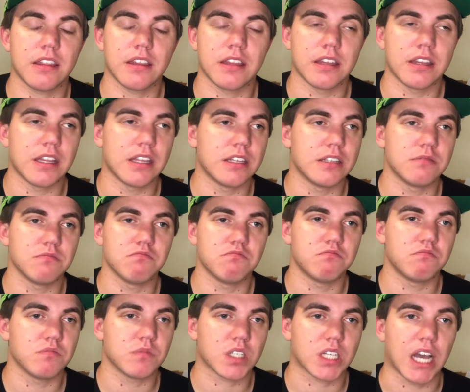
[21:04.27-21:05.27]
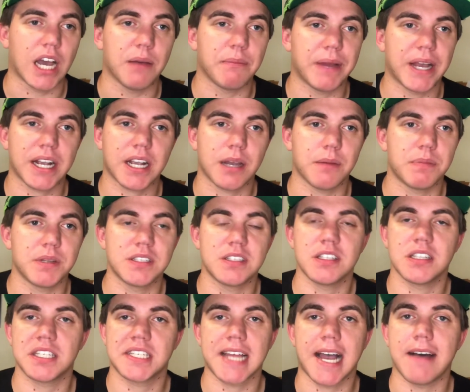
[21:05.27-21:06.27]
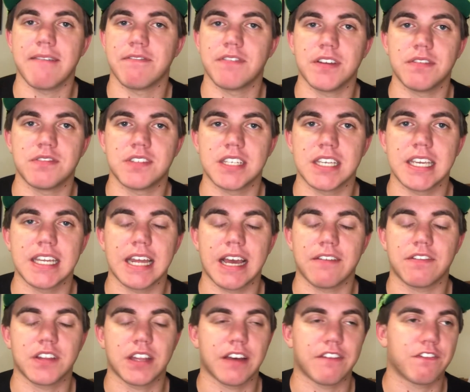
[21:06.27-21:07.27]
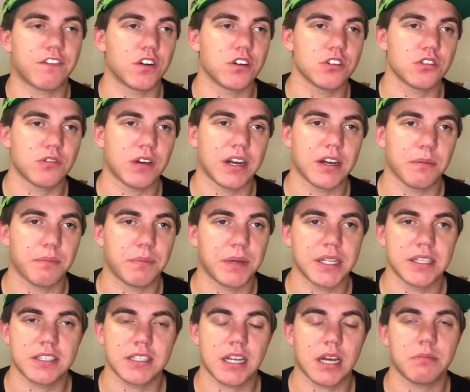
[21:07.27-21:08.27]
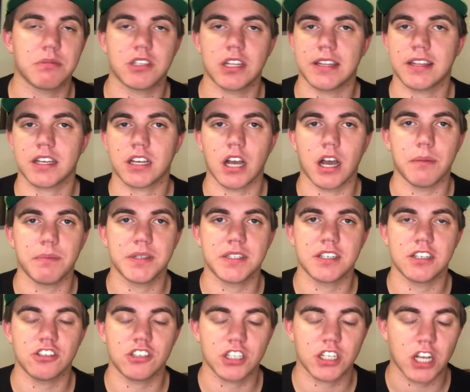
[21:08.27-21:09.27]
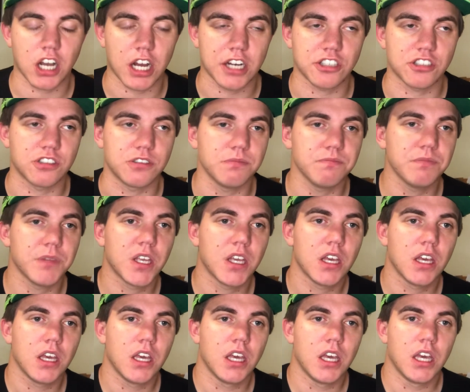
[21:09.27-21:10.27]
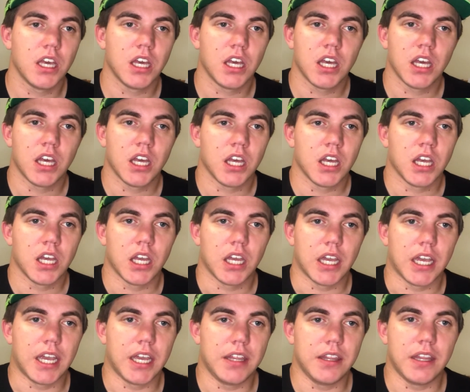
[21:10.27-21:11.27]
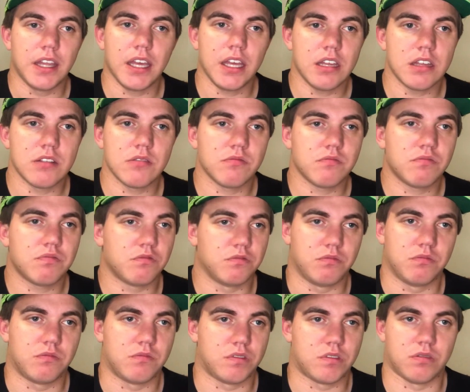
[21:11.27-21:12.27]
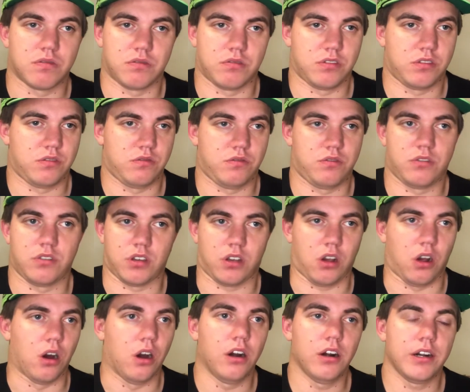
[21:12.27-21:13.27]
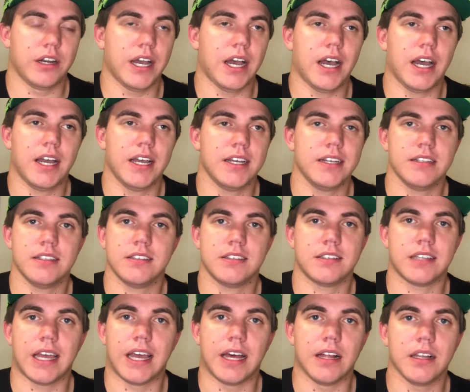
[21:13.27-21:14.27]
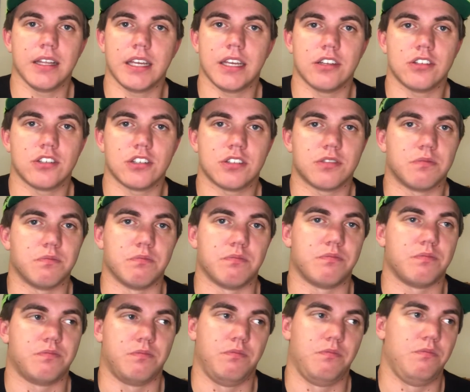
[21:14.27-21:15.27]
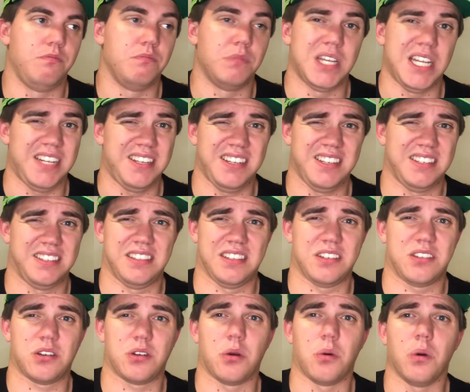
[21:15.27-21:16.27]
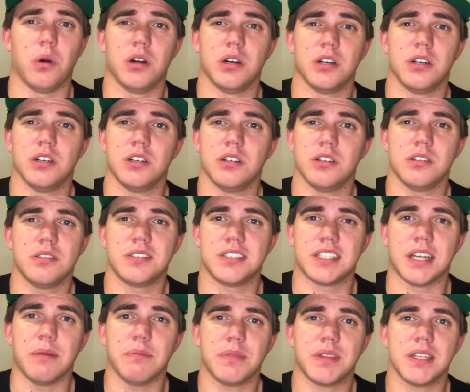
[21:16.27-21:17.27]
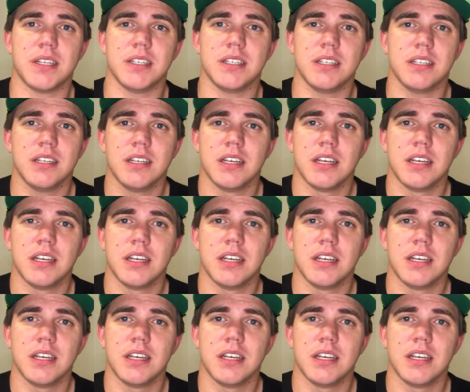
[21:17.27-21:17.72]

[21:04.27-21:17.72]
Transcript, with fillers: and then got back up into the top 15 after that first round of pit stops at the competition caution. And then the car dies. Elliott just misses the corner or something.